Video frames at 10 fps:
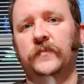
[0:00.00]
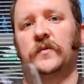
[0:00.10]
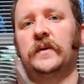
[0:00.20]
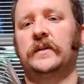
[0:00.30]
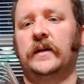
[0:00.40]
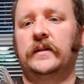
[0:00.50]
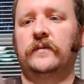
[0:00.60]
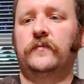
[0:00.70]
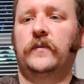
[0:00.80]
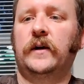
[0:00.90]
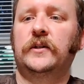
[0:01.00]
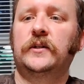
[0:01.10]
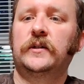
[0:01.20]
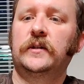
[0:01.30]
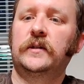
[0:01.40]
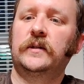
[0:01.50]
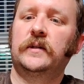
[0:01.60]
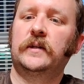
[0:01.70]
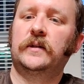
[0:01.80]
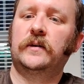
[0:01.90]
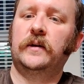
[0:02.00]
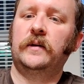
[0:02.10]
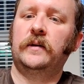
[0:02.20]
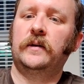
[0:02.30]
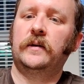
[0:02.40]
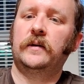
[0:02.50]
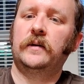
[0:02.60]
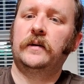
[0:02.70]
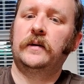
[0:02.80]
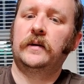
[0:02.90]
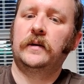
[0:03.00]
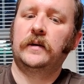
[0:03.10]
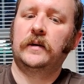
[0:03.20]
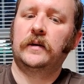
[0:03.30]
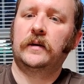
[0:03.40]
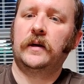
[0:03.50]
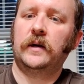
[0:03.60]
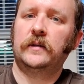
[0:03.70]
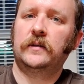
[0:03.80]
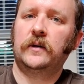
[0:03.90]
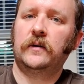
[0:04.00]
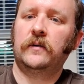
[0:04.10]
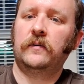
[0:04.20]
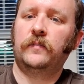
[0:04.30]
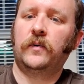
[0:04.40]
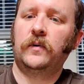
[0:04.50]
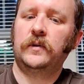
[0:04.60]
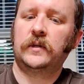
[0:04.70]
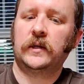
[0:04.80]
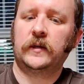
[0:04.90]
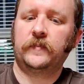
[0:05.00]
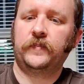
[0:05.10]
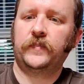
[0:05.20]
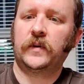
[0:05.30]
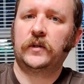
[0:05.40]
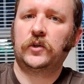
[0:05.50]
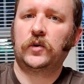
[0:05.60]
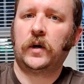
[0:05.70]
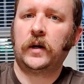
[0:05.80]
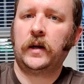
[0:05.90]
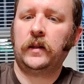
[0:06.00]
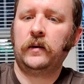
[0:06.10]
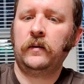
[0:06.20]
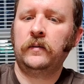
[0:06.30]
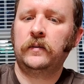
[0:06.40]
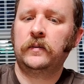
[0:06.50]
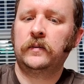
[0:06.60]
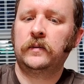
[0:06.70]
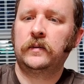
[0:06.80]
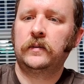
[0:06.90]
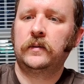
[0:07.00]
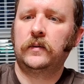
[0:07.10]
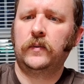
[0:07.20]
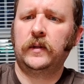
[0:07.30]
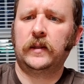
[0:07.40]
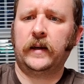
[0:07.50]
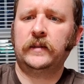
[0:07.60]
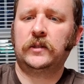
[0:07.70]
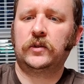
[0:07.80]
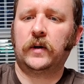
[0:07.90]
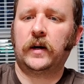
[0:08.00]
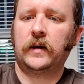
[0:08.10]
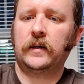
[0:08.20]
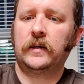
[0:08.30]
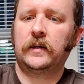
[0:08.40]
Smells nice and fresh. That's good. Okay, so pours a straw color. Really light straw.